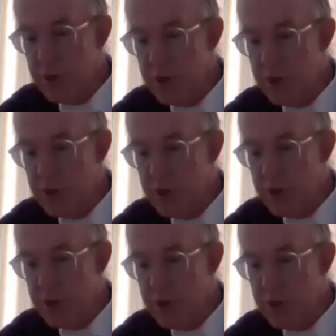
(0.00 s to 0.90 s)
It's
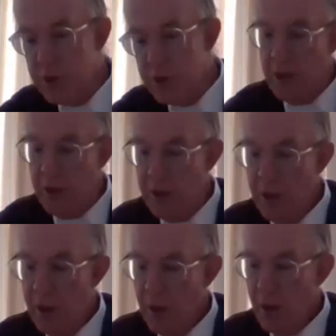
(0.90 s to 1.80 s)
paragraph 14
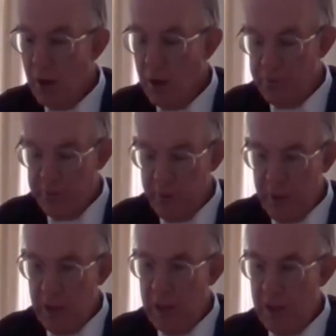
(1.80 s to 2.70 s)
of
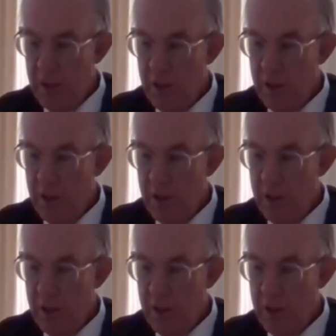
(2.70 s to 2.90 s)
the